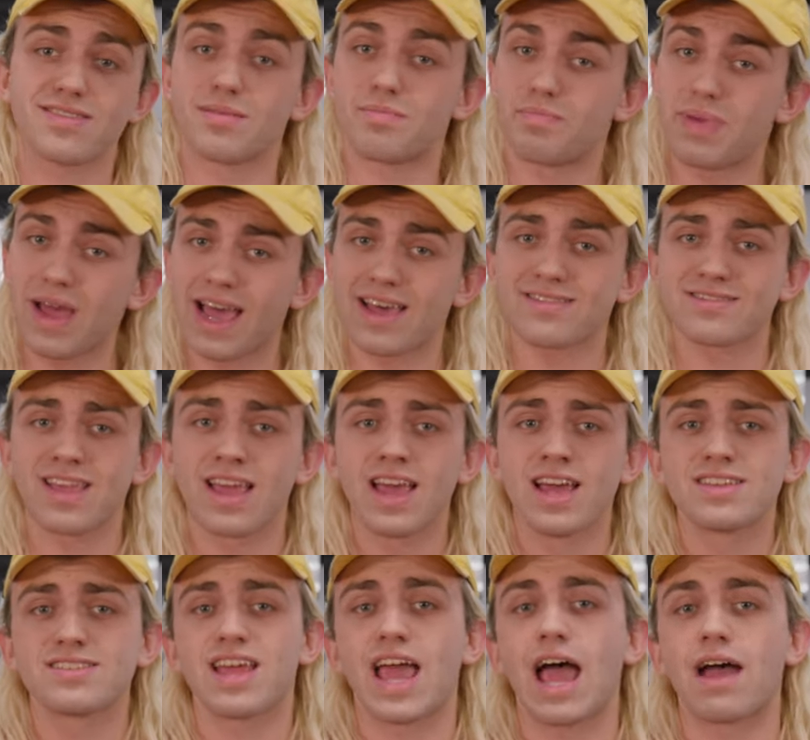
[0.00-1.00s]
the best
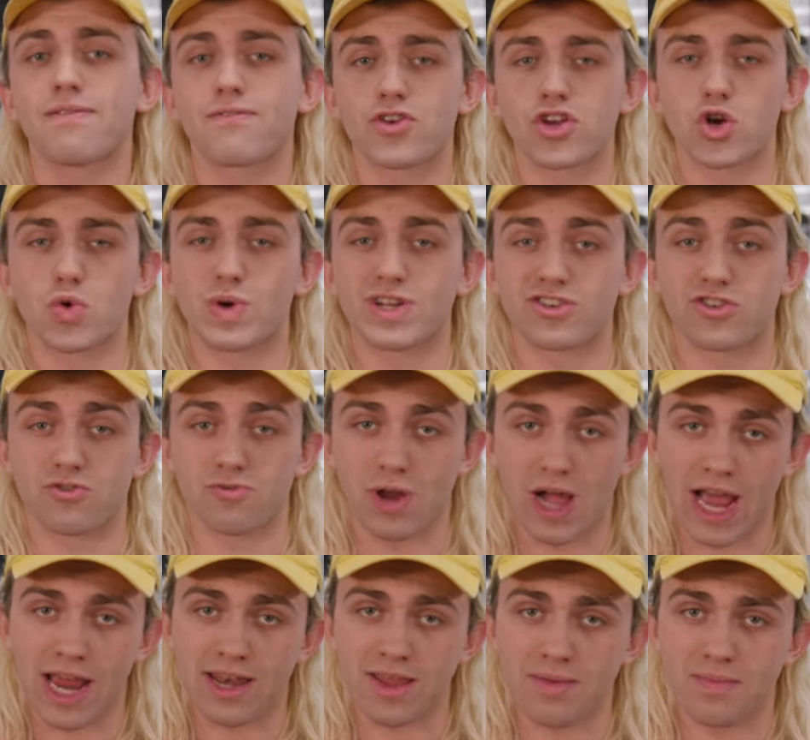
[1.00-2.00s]
to have for your winter
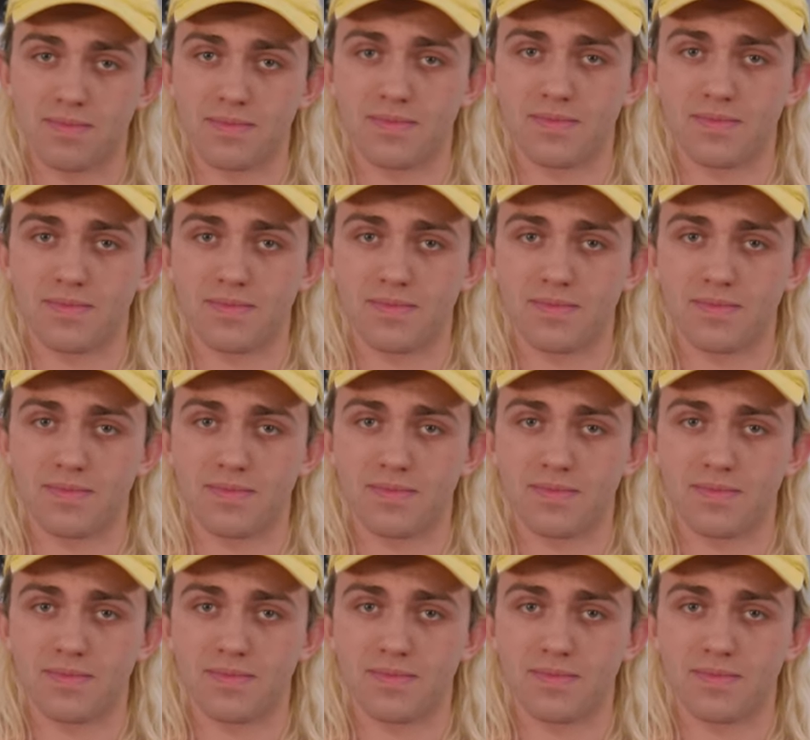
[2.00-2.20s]
ride.